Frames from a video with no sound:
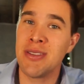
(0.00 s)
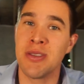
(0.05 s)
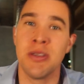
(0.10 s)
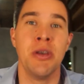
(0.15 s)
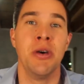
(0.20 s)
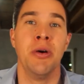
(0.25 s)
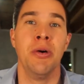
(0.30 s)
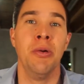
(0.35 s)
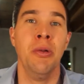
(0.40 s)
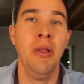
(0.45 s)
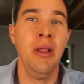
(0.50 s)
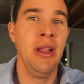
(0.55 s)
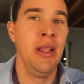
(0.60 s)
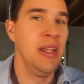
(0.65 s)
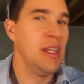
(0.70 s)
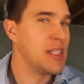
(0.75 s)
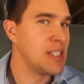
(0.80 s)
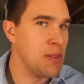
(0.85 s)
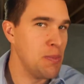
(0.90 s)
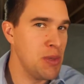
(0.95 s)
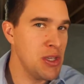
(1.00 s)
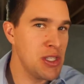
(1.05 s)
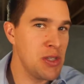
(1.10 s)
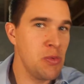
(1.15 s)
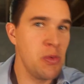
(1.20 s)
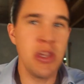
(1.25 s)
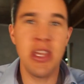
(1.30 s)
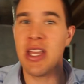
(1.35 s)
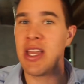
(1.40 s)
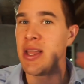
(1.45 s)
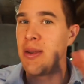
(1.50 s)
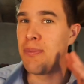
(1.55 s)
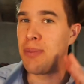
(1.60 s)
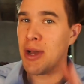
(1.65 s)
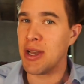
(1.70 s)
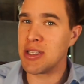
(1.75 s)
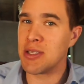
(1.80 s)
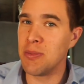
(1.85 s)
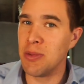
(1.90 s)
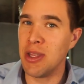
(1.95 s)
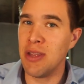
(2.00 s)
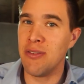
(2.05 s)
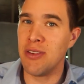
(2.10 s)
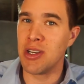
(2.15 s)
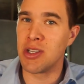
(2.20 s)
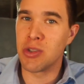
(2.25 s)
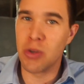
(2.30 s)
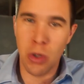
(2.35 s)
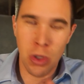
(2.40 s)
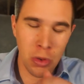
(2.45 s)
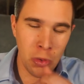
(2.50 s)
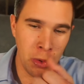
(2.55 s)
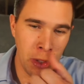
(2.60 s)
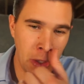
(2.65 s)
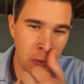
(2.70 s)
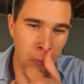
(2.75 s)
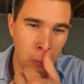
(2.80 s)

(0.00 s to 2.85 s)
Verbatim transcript: So it's a busy week and possibly even a short week